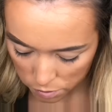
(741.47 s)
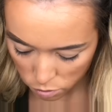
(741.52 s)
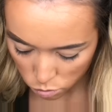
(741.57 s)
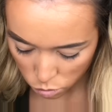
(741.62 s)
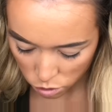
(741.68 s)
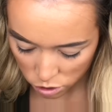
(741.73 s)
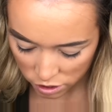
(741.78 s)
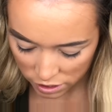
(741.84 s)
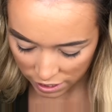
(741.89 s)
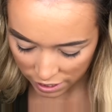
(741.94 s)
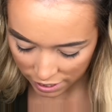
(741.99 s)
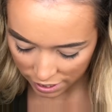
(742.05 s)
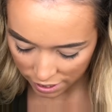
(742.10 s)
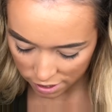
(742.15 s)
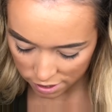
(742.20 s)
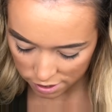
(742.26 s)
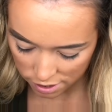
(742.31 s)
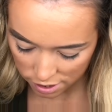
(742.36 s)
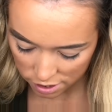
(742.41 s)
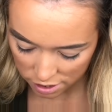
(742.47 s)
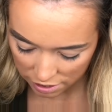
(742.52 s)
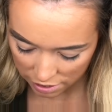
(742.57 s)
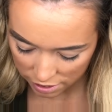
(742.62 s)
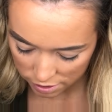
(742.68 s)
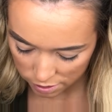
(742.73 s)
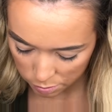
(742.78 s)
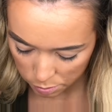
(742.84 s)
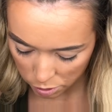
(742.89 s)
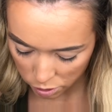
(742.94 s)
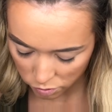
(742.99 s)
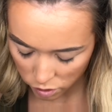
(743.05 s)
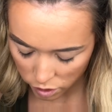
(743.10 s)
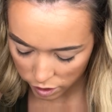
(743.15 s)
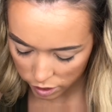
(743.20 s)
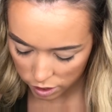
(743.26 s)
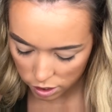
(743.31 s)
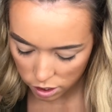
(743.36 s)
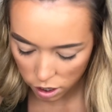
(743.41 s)
The one thing Anastasia has
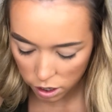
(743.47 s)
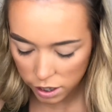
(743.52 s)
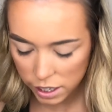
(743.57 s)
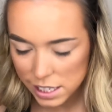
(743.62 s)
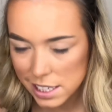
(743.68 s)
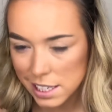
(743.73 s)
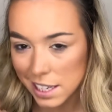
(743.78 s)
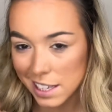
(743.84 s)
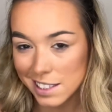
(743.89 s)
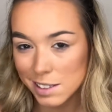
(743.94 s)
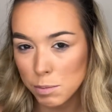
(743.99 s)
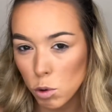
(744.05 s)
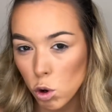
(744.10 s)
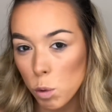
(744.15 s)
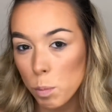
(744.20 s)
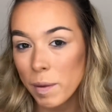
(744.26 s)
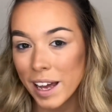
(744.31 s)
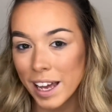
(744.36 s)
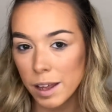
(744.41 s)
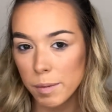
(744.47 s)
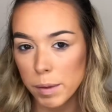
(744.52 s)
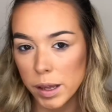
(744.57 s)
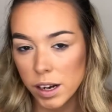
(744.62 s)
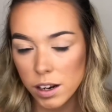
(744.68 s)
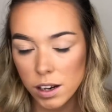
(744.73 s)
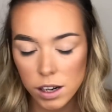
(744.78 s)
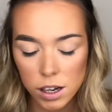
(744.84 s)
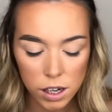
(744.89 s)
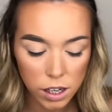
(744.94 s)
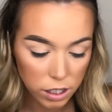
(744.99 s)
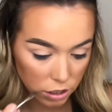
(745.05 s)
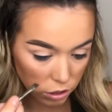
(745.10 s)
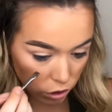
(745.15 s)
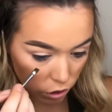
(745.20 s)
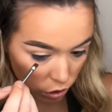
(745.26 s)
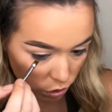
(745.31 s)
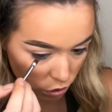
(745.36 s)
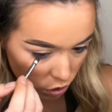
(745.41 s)
above Inglot is it's more pigment,
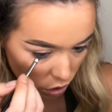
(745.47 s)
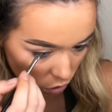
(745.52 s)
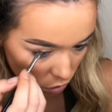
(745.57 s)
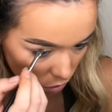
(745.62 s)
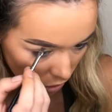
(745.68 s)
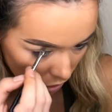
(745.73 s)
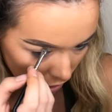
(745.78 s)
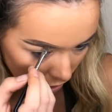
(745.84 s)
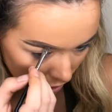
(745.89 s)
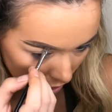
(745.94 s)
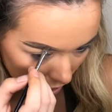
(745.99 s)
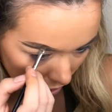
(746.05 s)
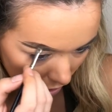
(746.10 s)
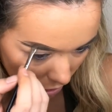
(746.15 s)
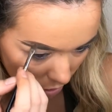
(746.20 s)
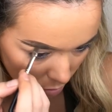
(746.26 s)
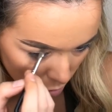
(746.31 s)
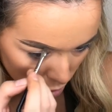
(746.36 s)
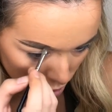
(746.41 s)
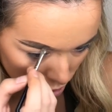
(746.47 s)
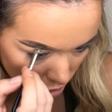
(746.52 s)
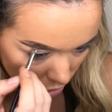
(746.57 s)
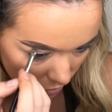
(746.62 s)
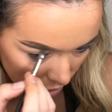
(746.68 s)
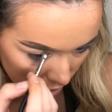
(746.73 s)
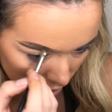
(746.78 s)
so you don't need as much of